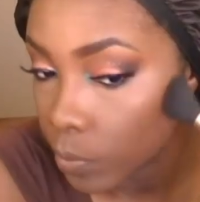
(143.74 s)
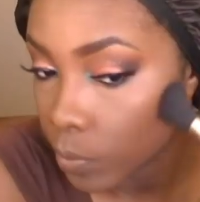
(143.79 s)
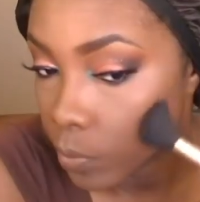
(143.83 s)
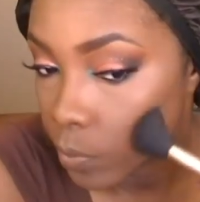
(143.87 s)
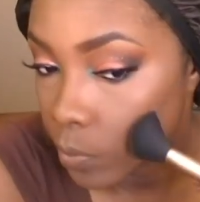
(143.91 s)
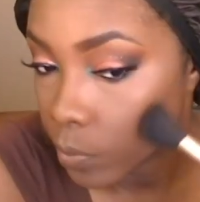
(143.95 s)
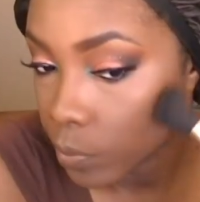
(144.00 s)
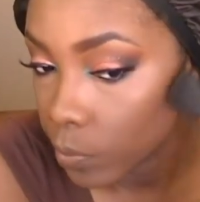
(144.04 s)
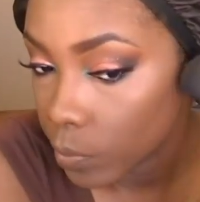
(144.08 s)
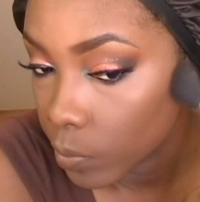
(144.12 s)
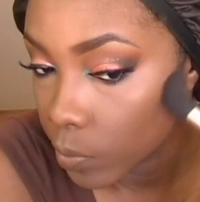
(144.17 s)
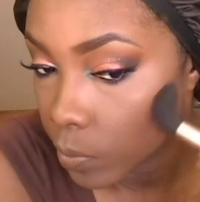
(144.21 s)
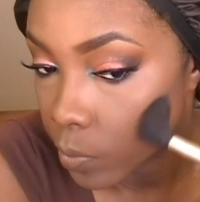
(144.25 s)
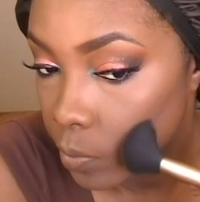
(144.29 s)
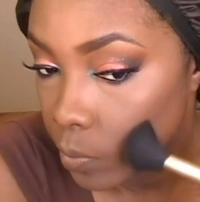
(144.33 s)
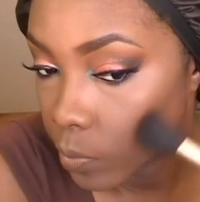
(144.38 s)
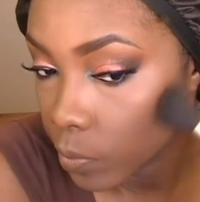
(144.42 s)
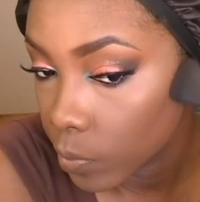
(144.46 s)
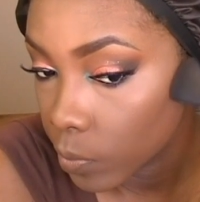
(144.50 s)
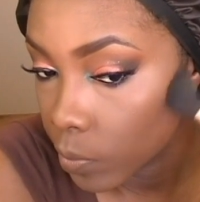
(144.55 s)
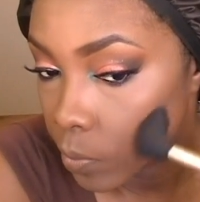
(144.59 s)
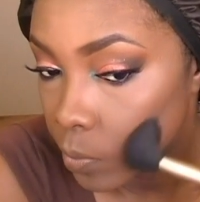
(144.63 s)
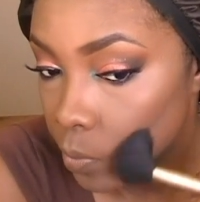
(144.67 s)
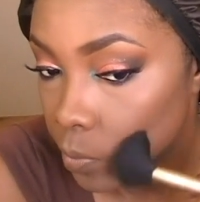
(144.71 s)

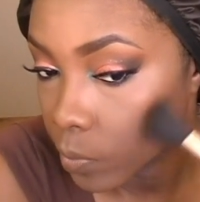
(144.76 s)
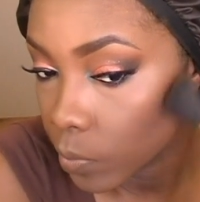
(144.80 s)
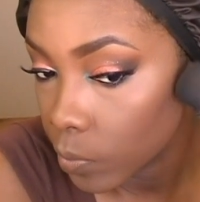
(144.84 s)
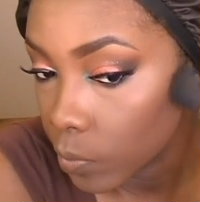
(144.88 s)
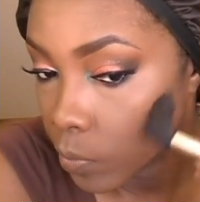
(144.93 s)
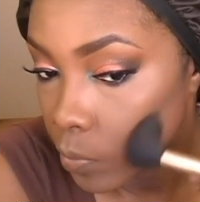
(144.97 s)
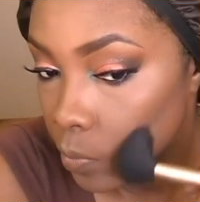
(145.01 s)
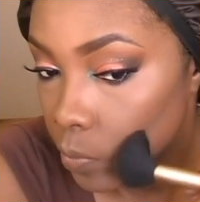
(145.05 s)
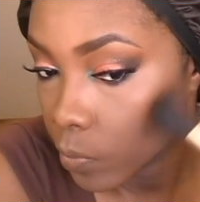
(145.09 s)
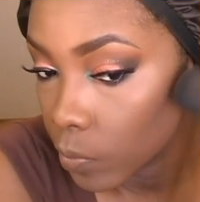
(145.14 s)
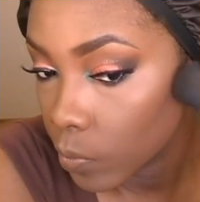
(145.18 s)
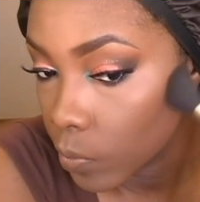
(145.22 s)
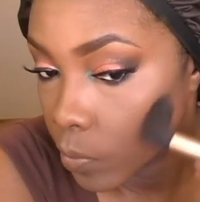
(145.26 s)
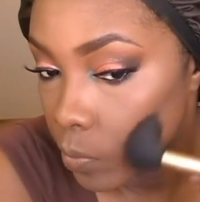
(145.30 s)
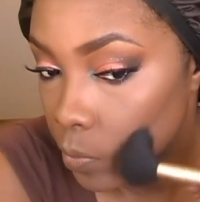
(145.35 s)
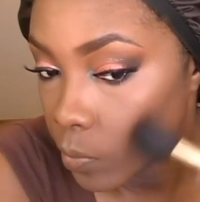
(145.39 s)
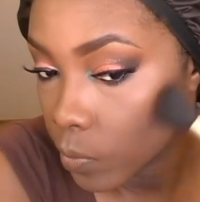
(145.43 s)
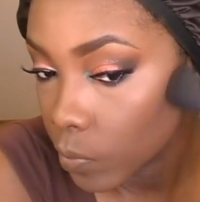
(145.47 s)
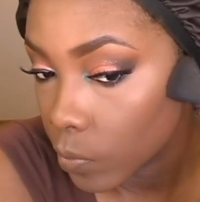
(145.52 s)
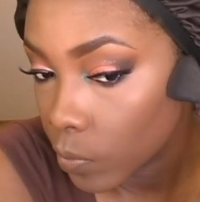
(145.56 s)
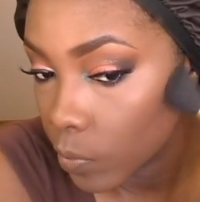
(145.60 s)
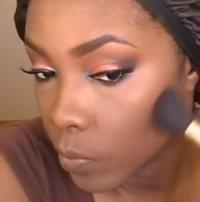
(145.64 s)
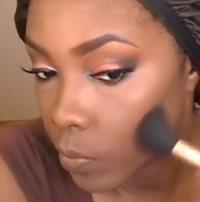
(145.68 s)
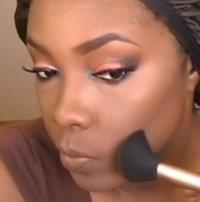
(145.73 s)

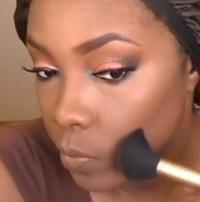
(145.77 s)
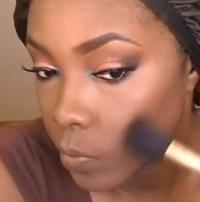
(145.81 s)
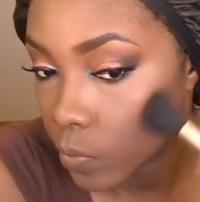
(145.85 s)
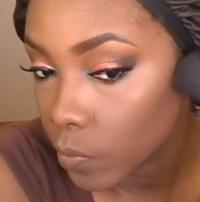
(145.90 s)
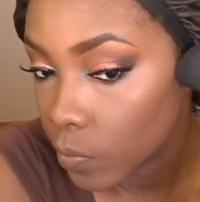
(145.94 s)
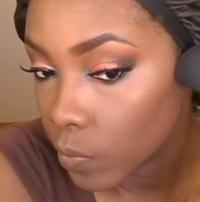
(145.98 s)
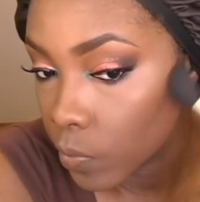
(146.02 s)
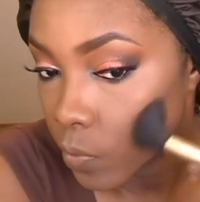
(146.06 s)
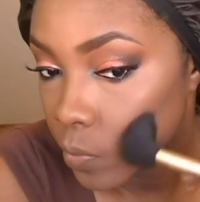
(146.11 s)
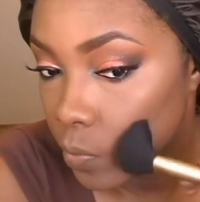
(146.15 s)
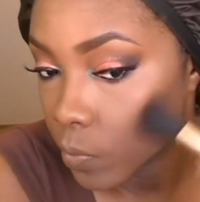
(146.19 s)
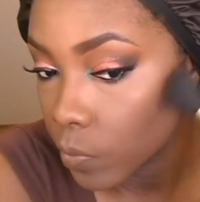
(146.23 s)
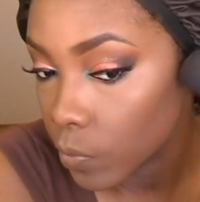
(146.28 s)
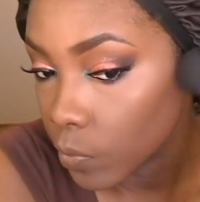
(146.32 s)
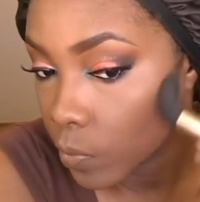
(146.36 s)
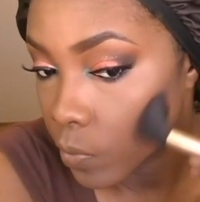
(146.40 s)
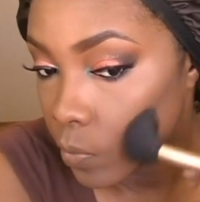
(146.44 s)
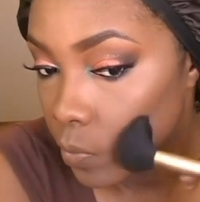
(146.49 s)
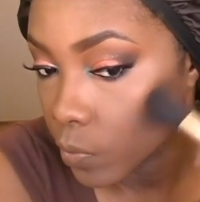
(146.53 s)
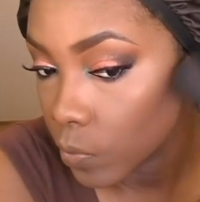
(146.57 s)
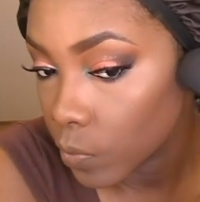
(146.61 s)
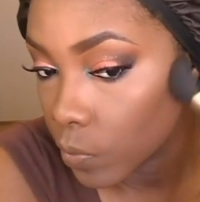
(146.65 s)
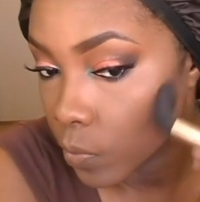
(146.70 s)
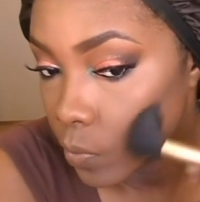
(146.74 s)

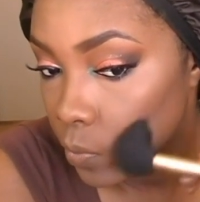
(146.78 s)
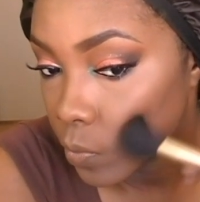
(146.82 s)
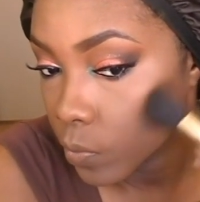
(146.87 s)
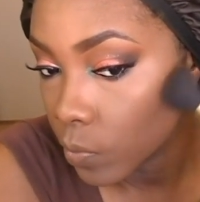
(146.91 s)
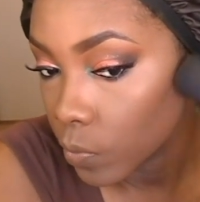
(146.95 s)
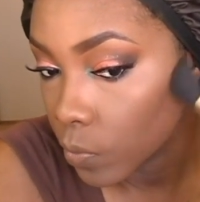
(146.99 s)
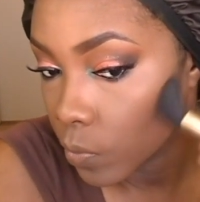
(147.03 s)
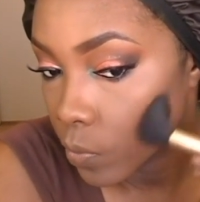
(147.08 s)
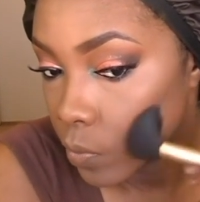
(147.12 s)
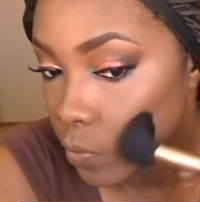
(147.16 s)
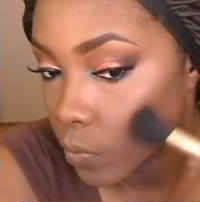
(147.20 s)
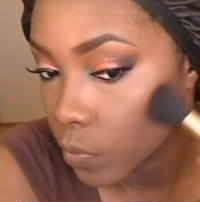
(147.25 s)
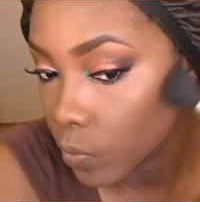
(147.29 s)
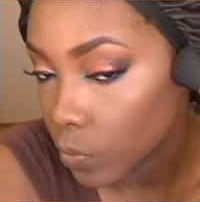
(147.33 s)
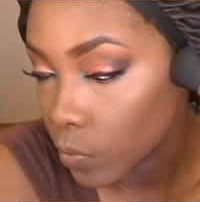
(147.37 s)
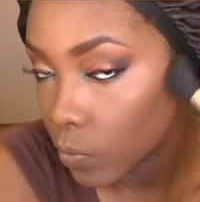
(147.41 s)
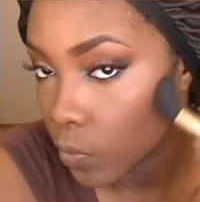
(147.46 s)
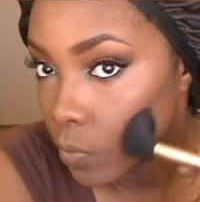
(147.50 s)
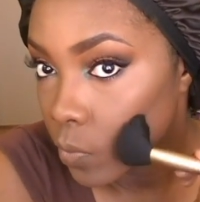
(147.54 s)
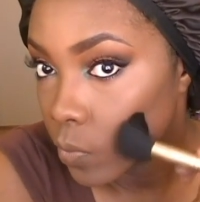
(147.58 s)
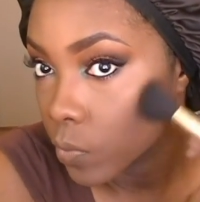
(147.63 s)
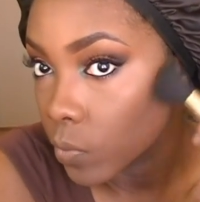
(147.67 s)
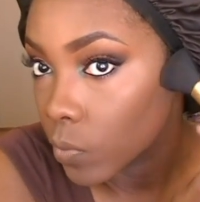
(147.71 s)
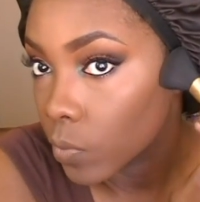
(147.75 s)

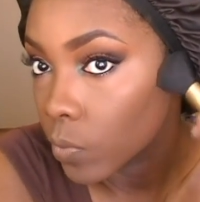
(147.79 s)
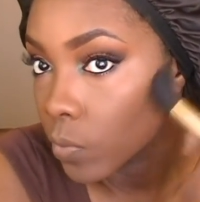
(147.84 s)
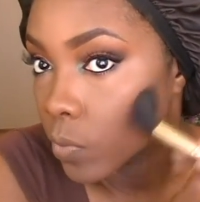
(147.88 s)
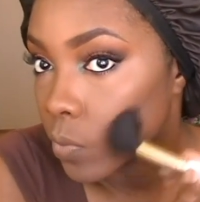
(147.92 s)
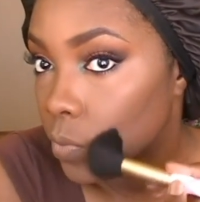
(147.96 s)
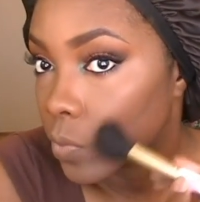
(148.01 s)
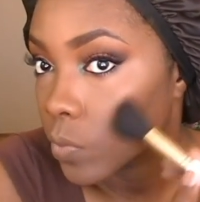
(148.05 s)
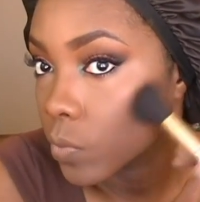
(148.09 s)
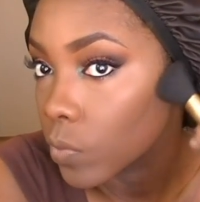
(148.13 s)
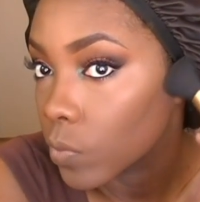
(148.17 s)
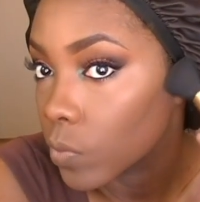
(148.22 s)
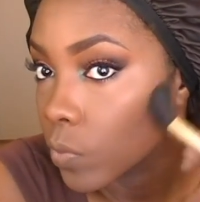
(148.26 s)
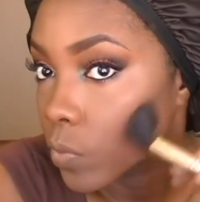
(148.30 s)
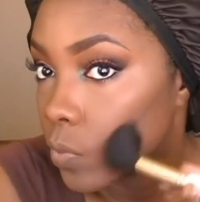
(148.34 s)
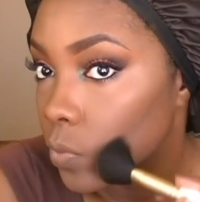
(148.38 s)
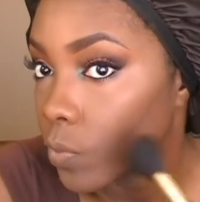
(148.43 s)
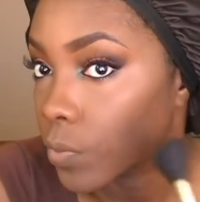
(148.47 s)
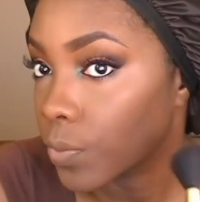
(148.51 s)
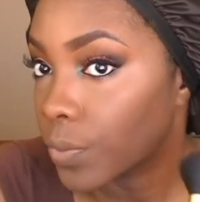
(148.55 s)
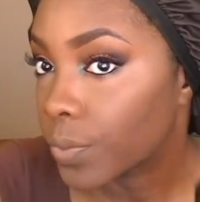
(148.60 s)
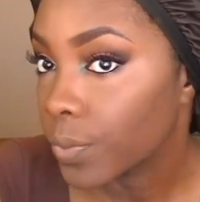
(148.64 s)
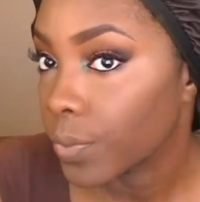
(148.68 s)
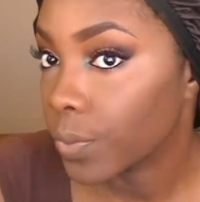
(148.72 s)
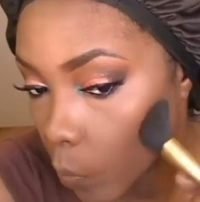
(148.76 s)

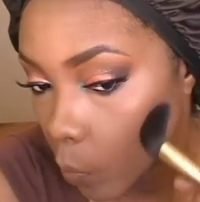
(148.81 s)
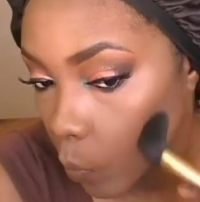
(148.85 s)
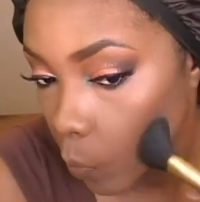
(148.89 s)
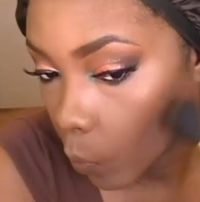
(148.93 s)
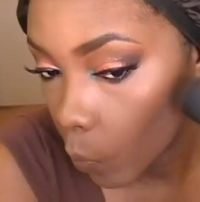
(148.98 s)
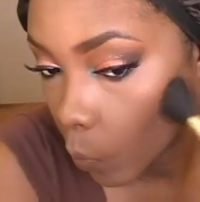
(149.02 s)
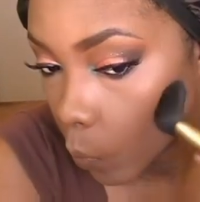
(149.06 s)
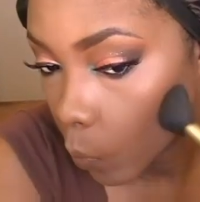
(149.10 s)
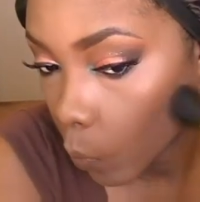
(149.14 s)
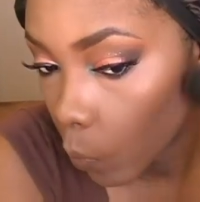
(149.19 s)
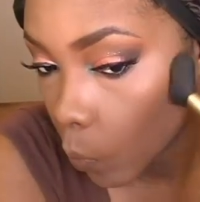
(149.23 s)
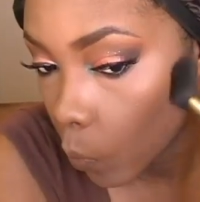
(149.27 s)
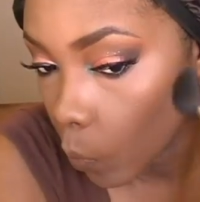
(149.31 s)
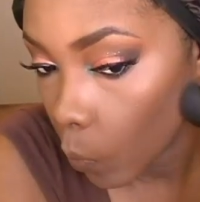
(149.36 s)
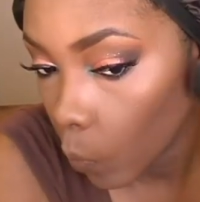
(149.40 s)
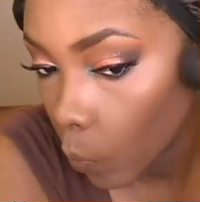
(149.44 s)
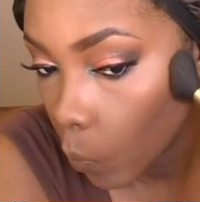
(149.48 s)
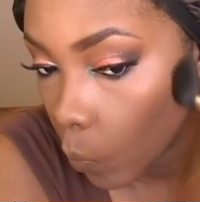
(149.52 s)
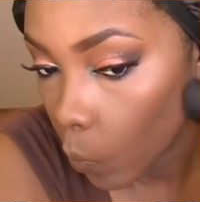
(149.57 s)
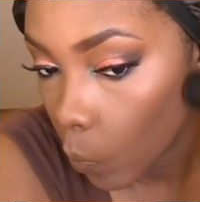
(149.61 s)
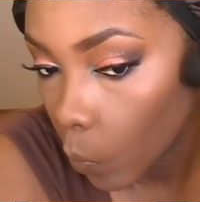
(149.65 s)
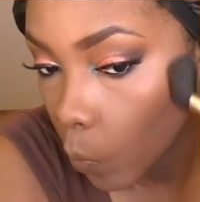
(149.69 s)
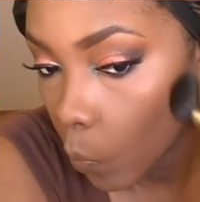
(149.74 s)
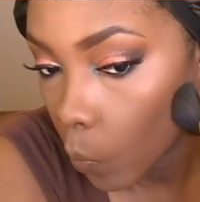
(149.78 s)

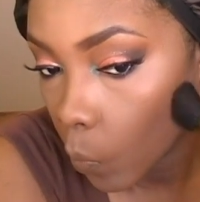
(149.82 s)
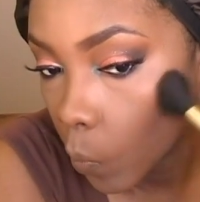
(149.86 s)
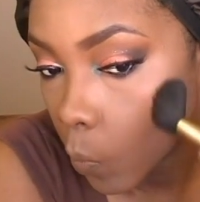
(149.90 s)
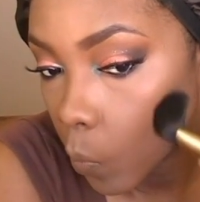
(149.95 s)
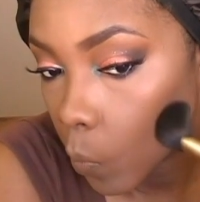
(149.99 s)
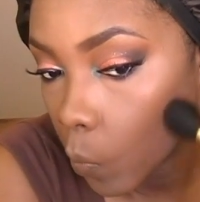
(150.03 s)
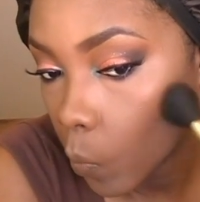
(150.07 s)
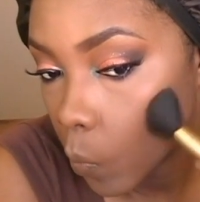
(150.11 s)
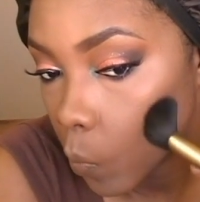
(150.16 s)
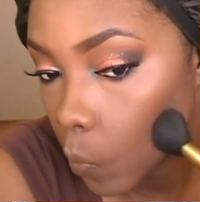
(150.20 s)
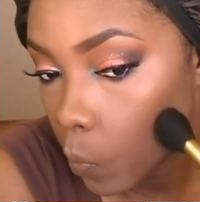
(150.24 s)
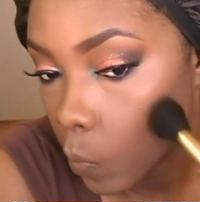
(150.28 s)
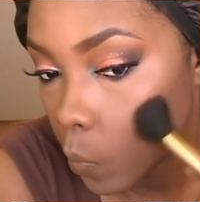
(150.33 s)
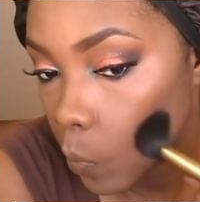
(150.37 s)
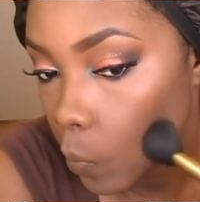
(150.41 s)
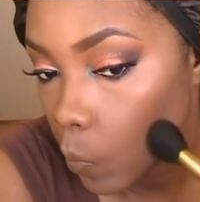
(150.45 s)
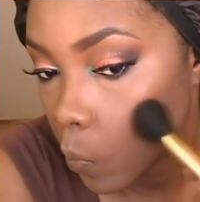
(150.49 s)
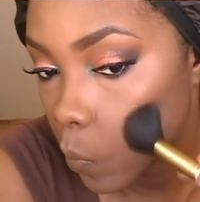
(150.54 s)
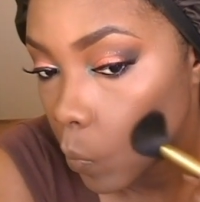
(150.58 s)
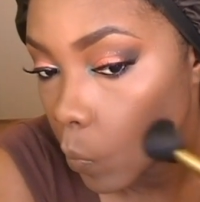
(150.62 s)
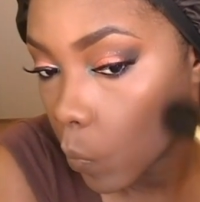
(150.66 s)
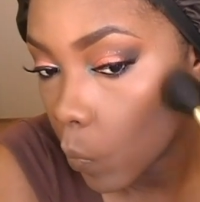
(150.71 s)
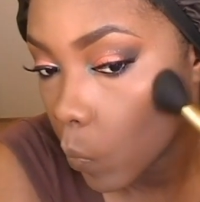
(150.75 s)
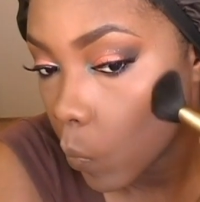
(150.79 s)

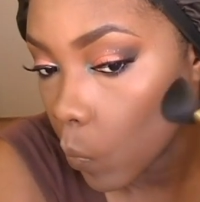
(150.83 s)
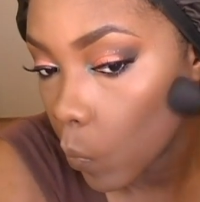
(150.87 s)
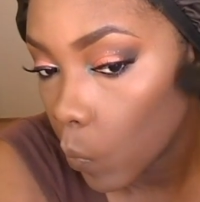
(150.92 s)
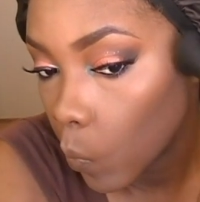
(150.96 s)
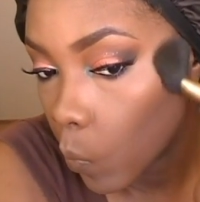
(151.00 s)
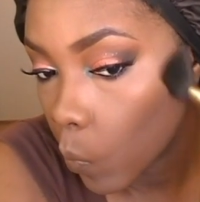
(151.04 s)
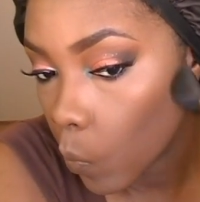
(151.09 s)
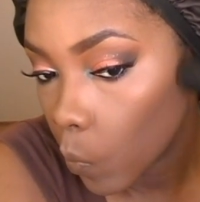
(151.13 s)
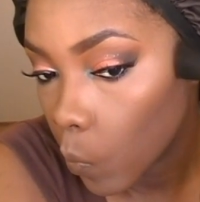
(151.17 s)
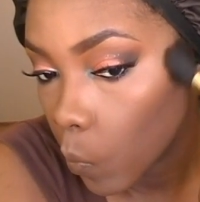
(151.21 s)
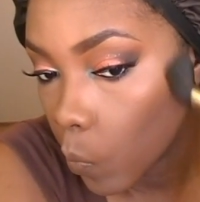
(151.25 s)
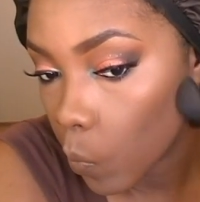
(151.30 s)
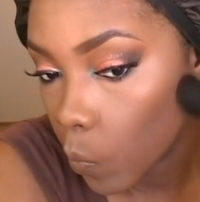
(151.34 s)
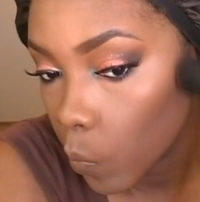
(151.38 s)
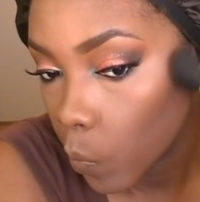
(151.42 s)
[no speech]